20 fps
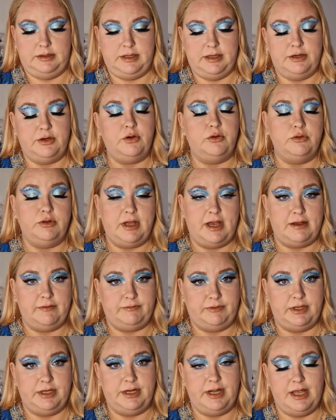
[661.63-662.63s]
they don't
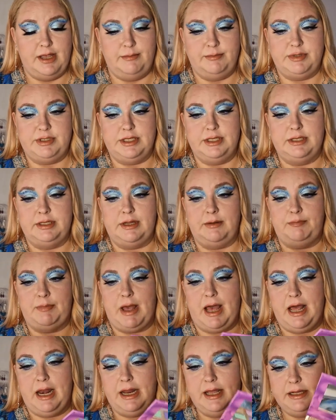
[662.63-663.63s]
have the names in the
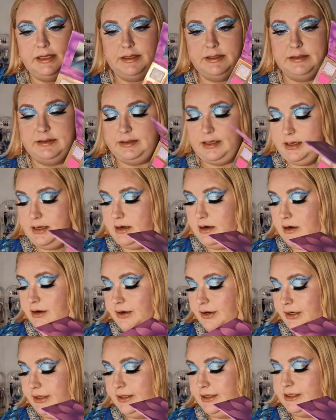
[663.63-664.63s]
palette. They are
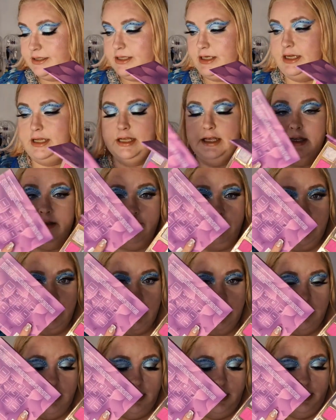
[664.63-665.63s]
in the sleeve
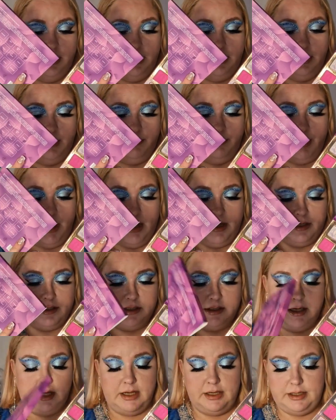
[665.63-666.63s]
in the back
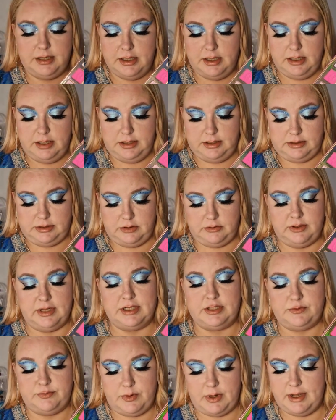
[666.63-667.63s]
side, so
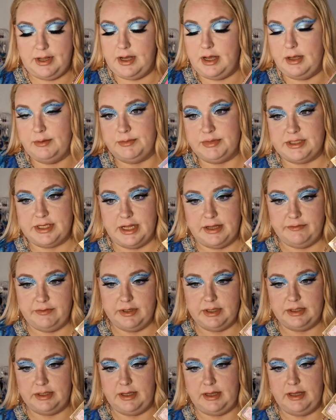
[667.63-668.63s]
that's why I'm
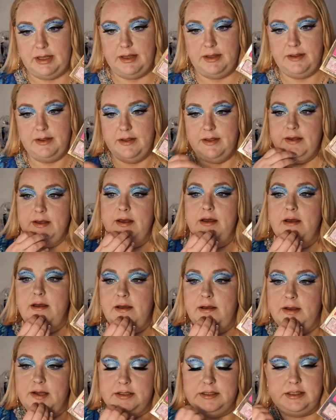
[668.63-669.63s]
saving the
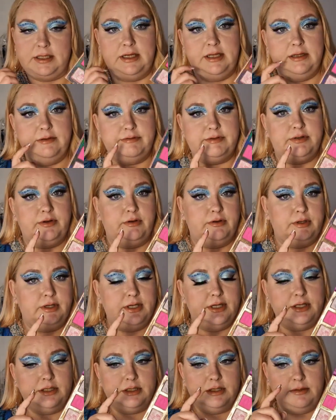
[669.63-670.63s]
sleeves on
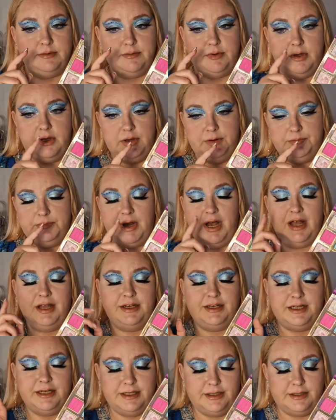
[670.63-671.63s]
this. I
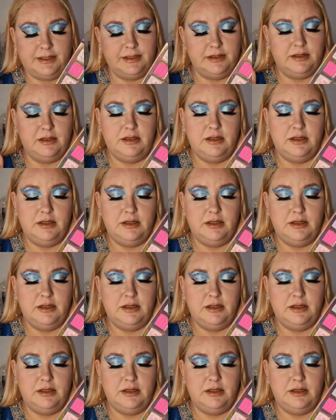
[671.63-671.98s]
did